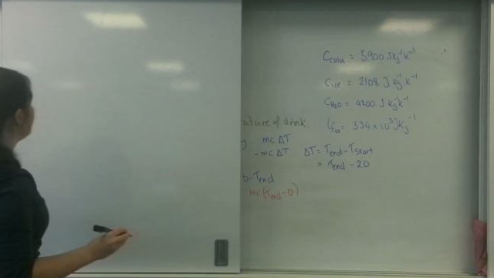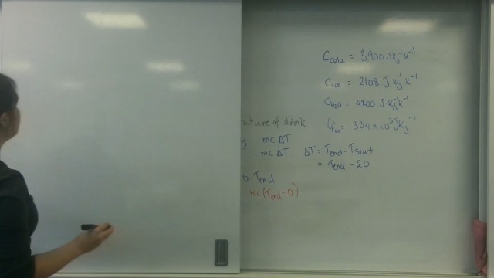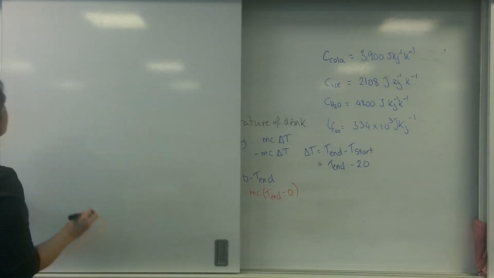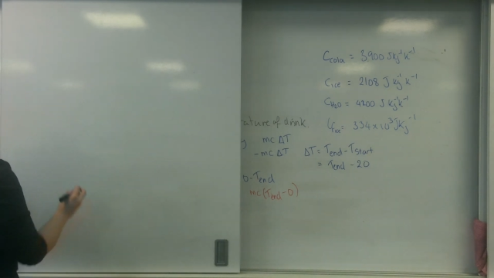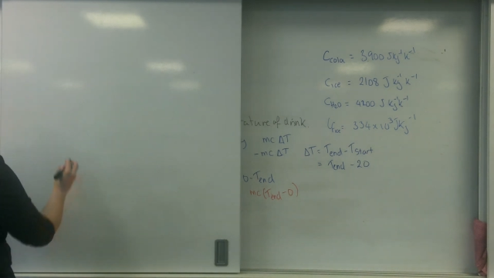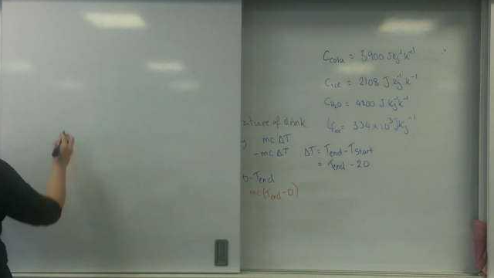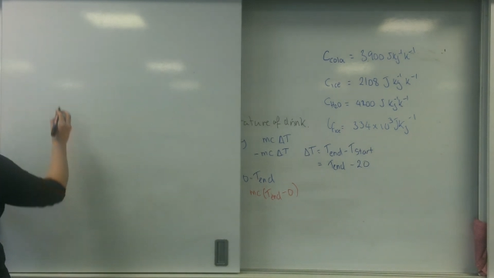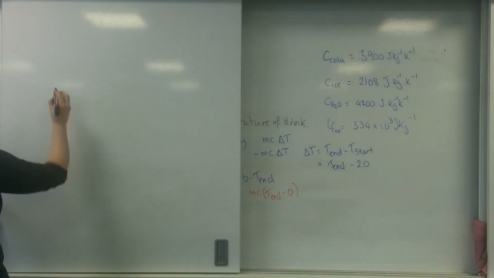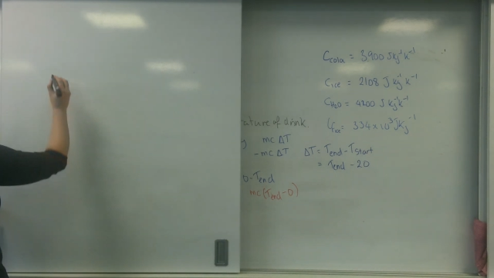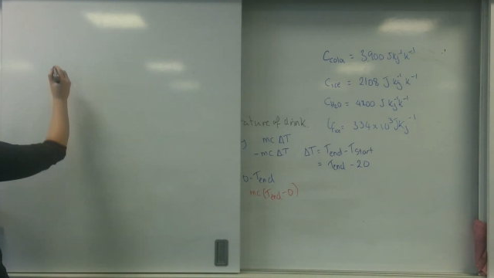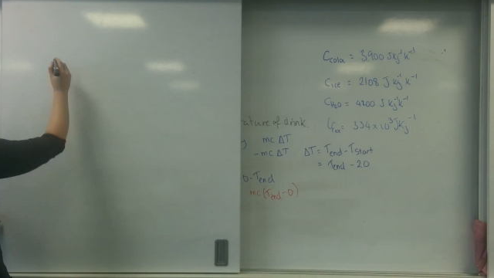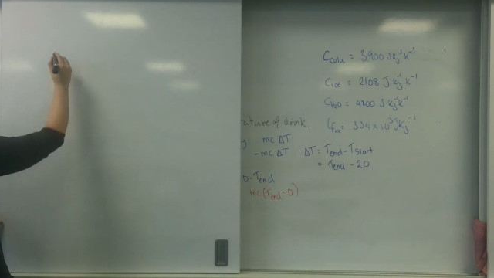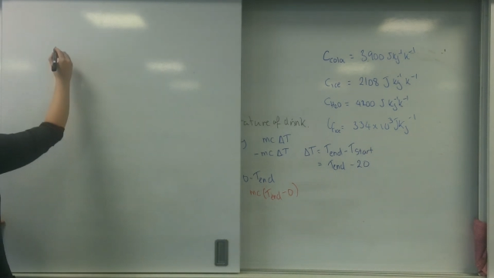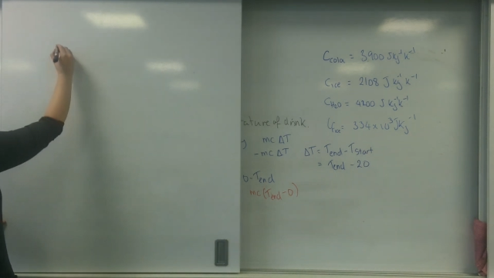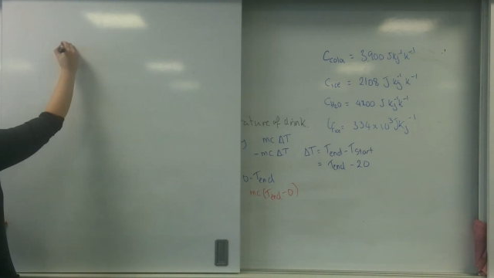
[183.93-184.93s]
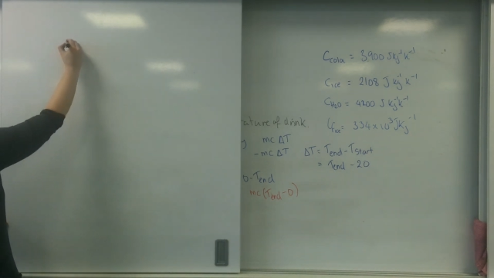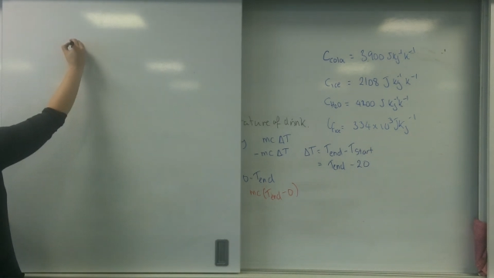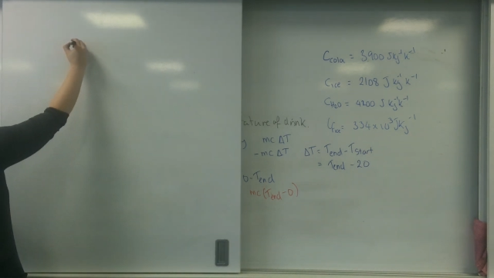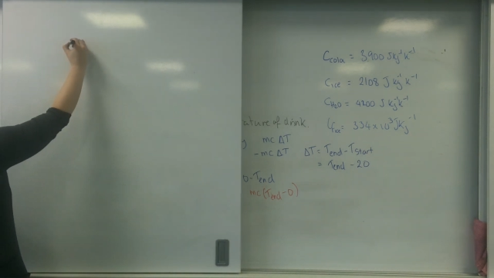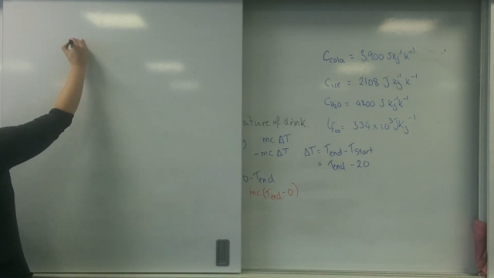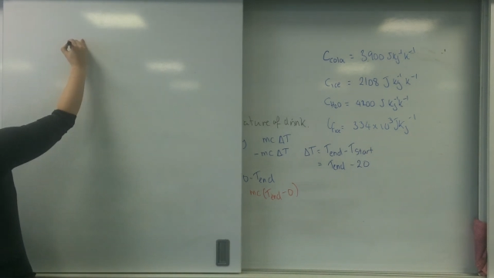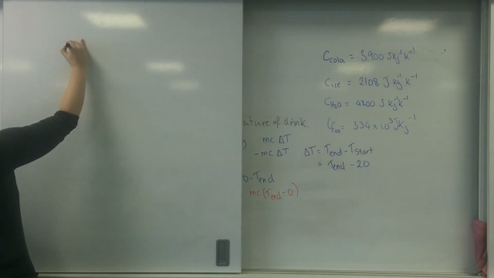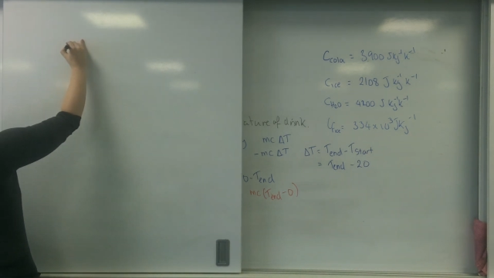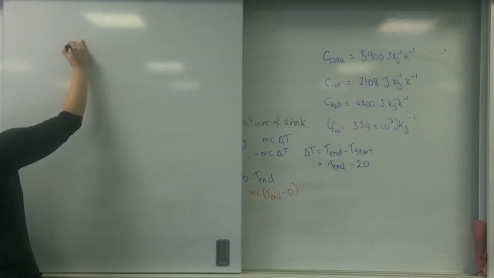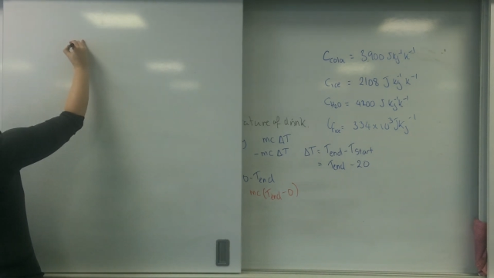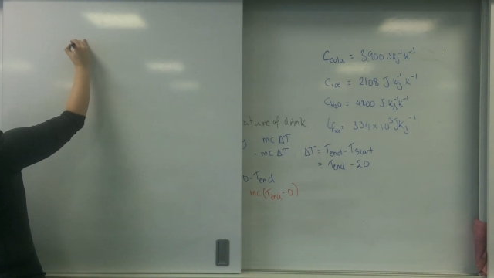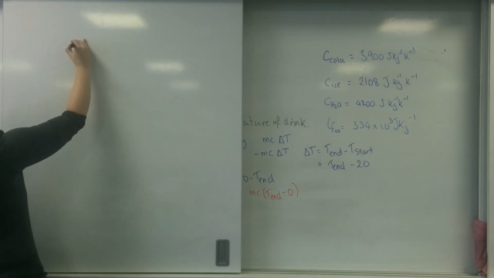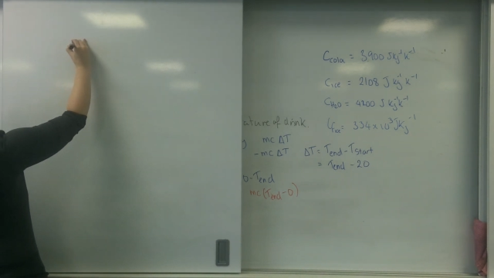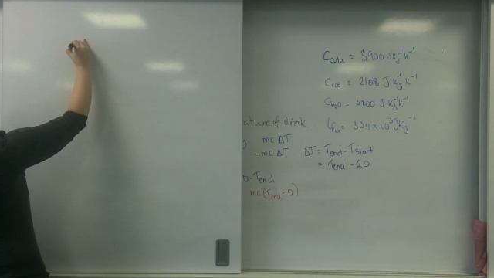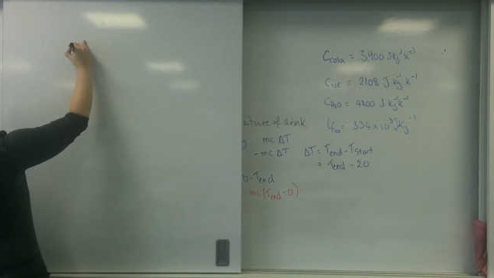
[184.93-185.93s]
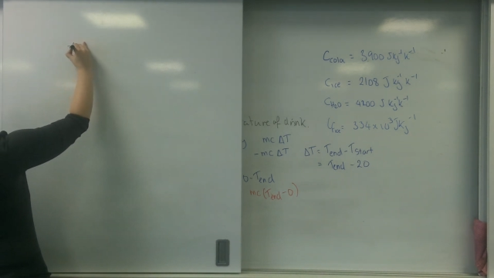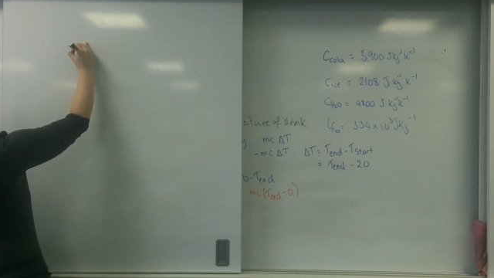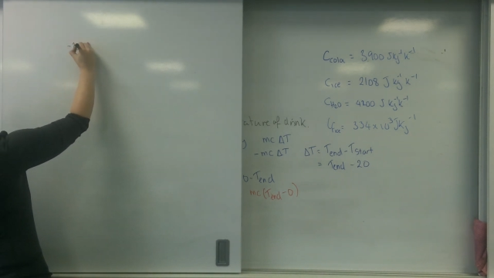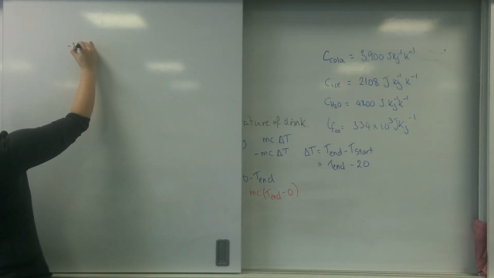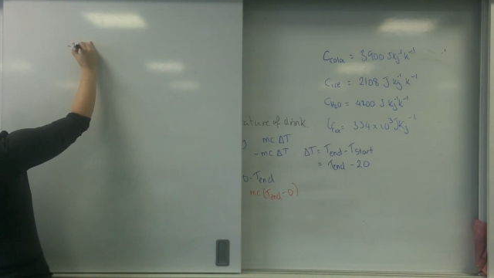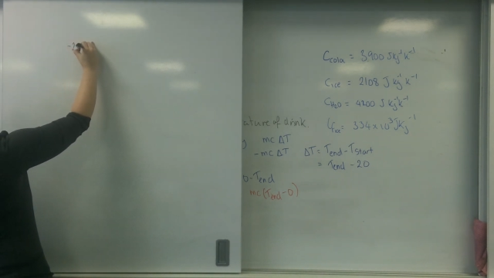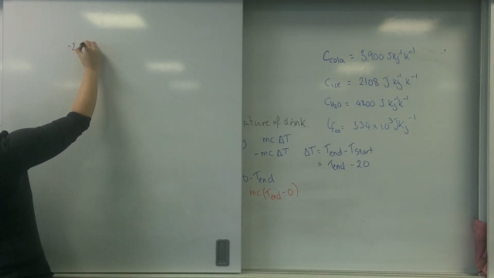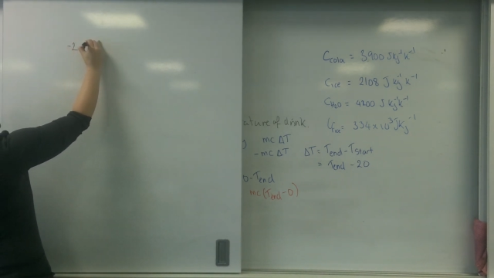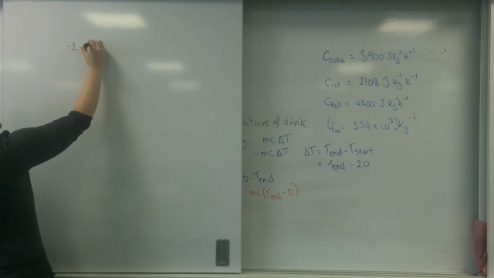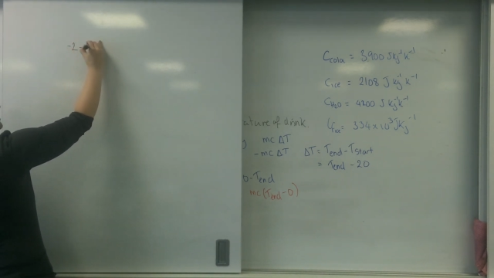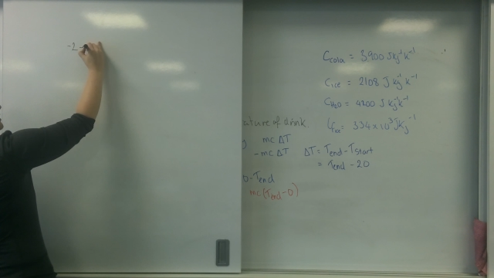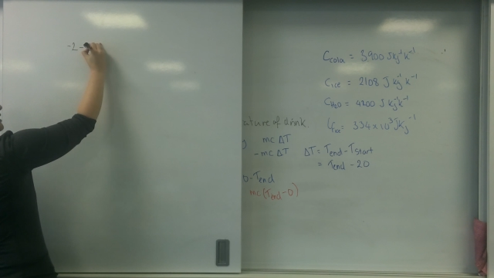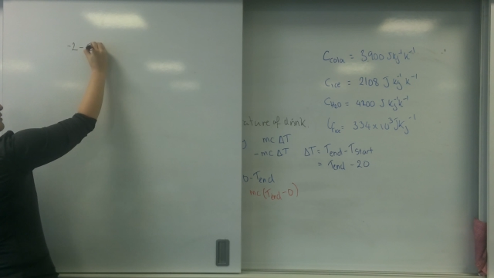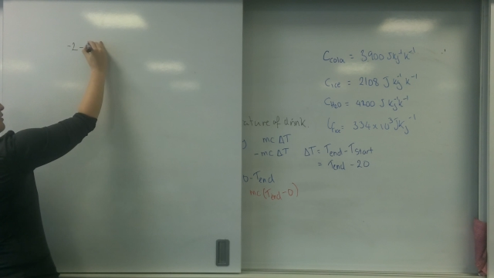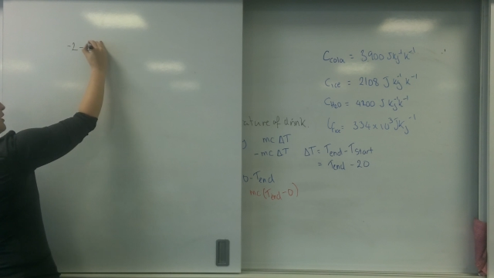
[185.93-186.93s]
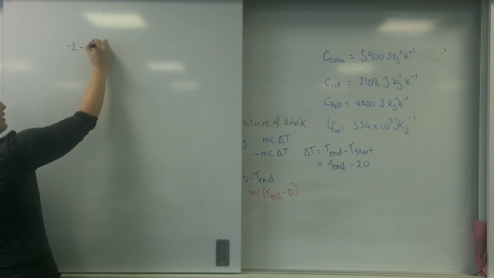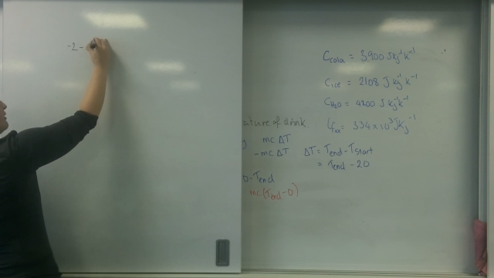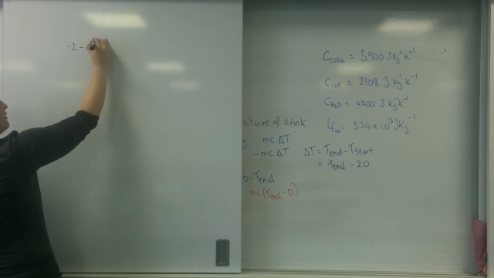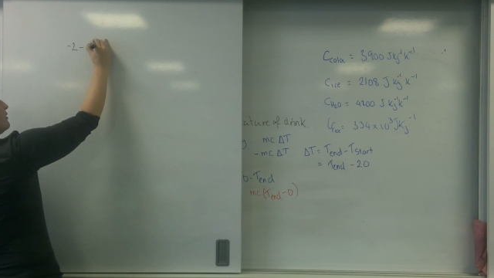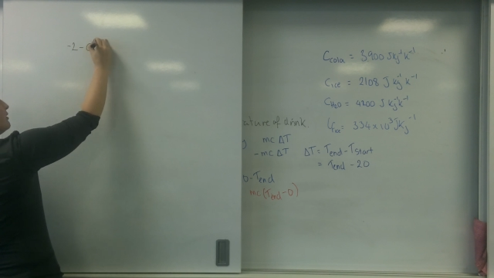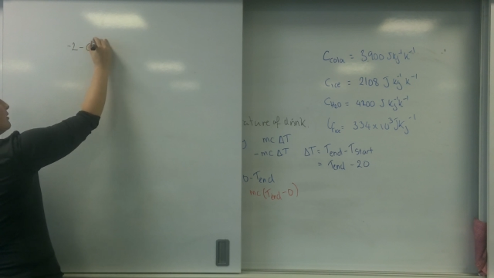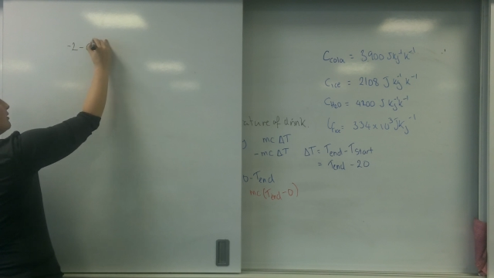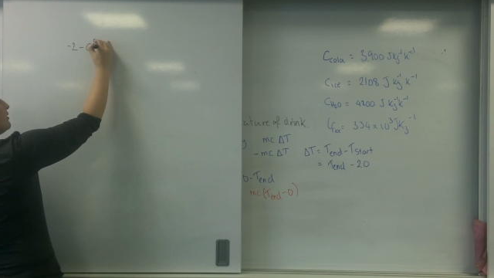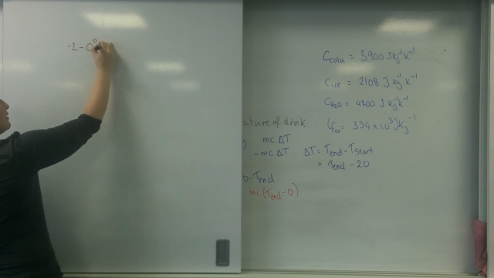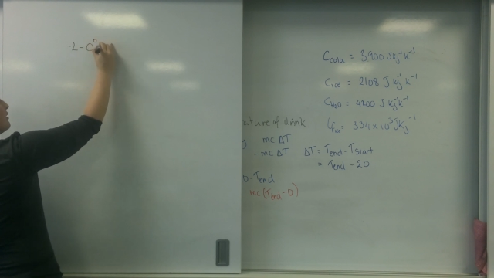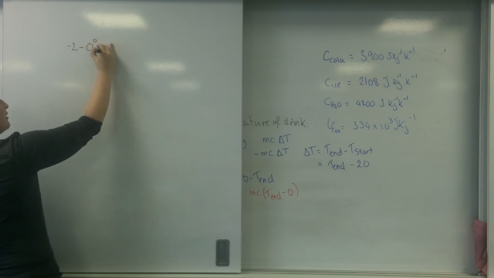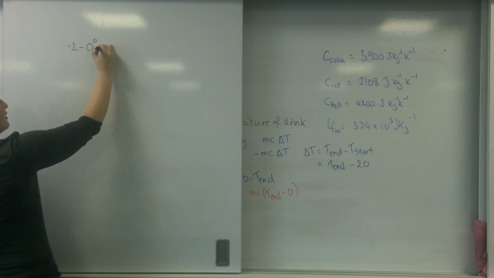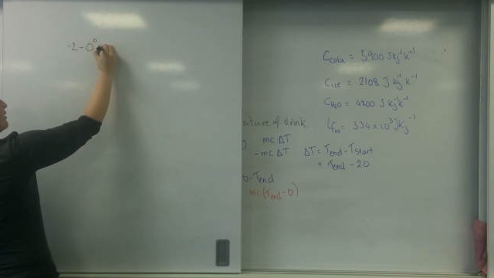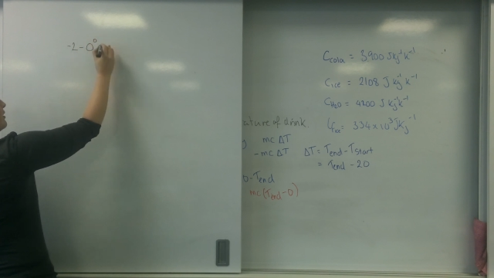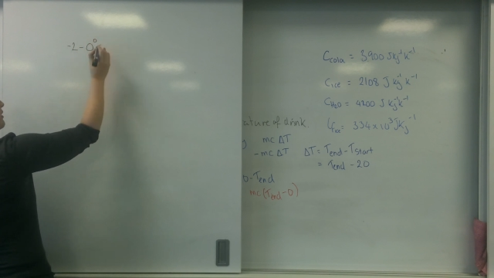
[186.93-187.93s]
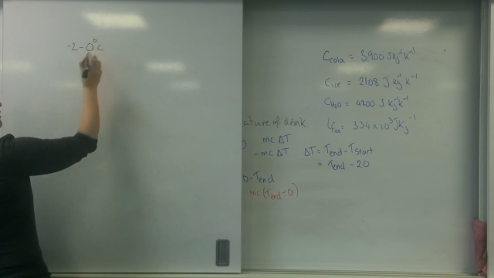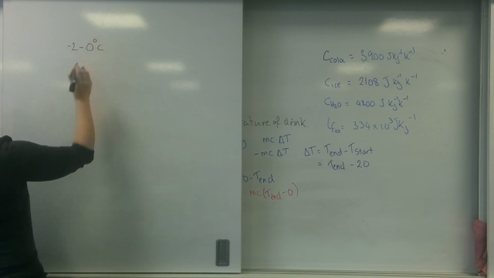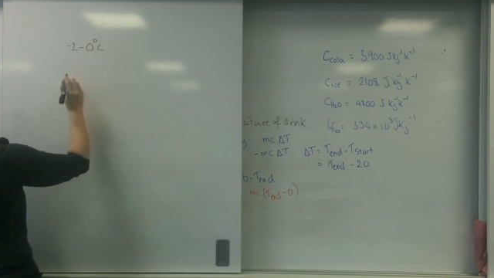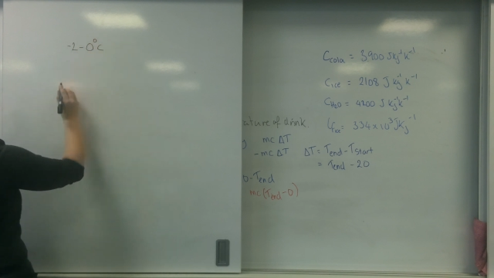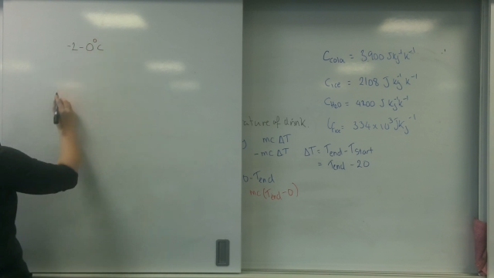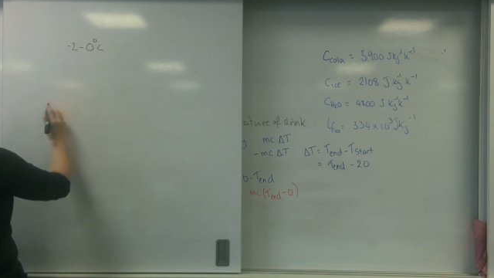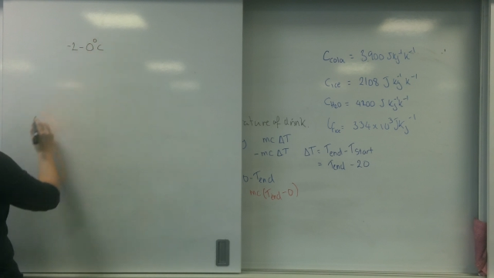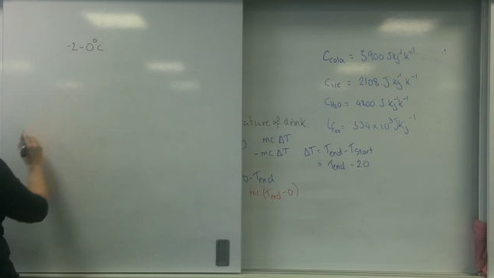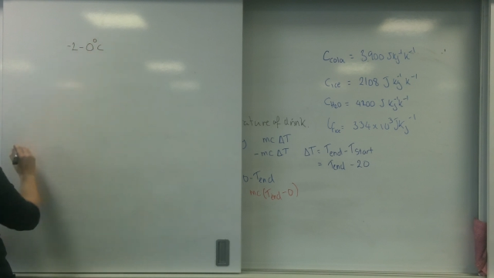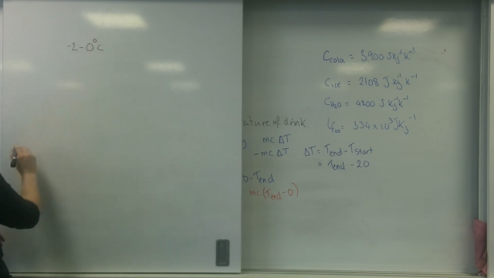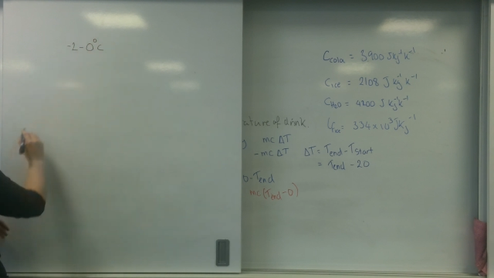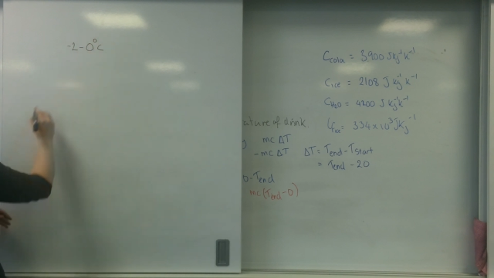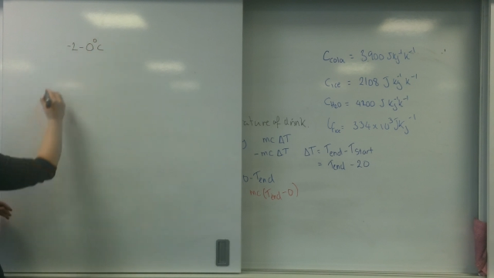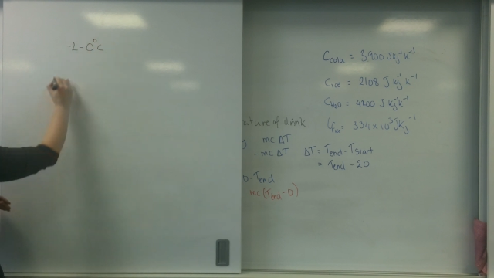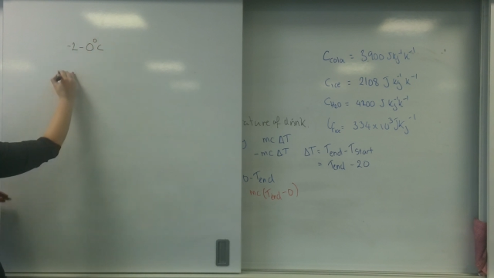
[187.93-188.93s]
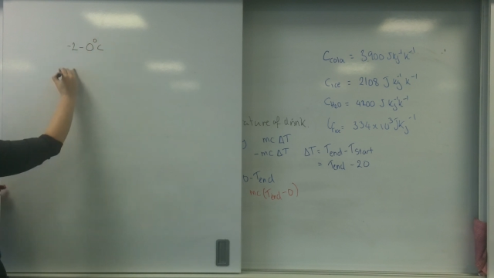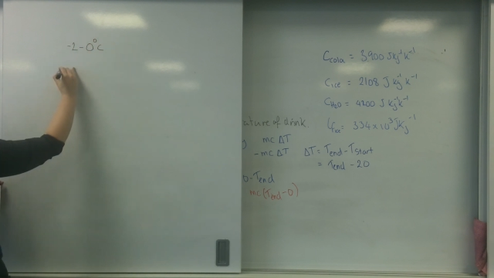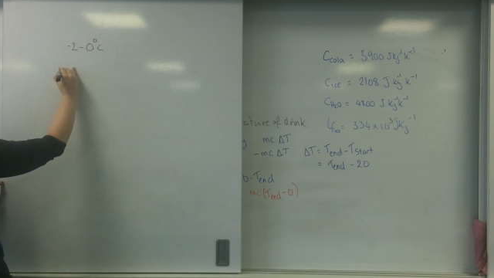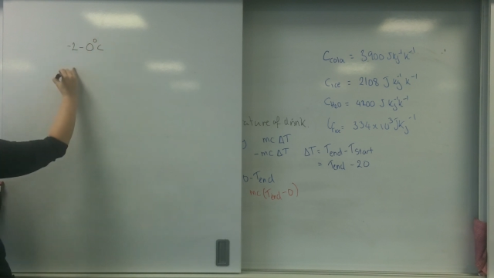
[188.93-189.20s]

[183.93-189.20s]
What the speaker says: Nobody's mouth can be seen.